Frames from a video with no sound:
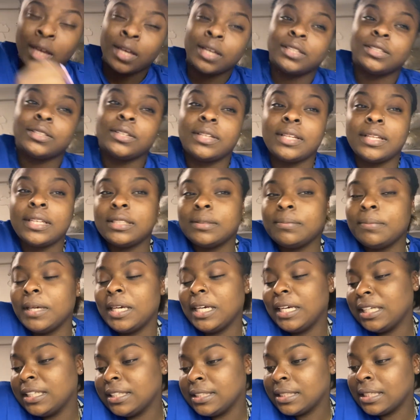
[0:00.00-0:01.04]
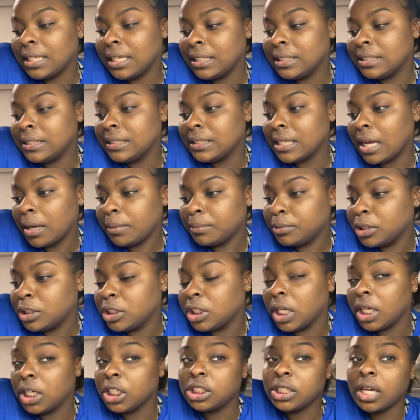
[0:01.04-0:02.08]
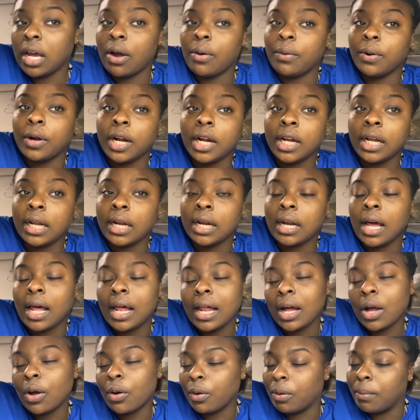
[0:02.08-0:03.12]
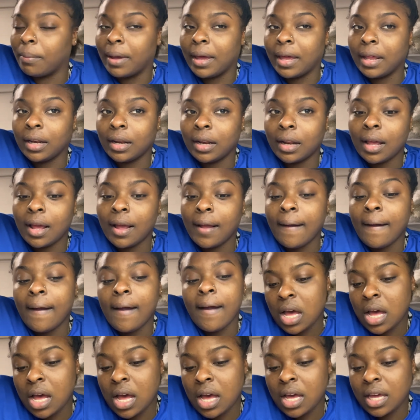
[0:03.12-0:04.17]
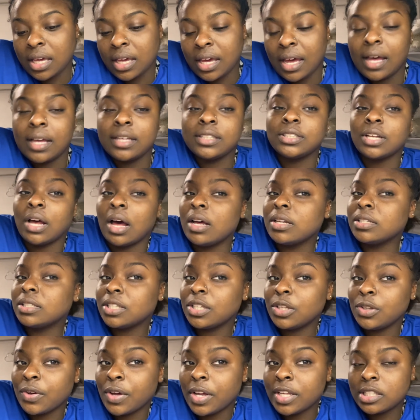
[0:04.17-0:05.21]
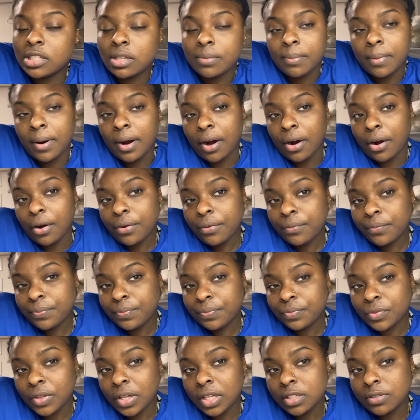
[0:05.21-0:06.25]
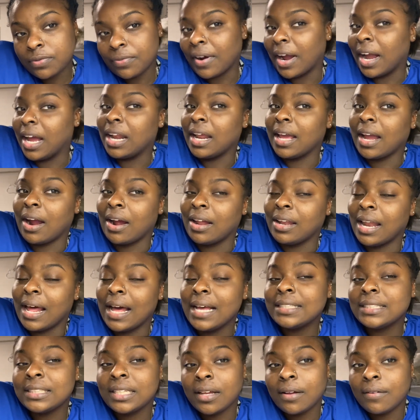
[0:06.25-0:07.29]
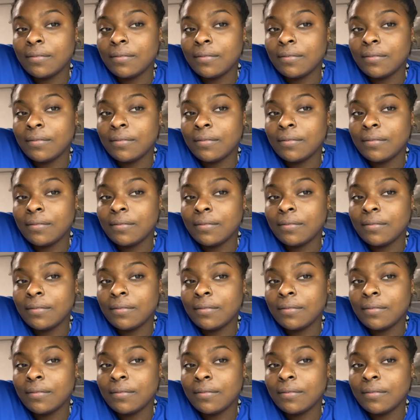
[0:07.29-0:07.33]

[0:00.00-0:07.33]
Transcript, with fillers: So this means it's time to take a shower and go to bed yeah so i'll see you guys tomorrow it's friday our last day of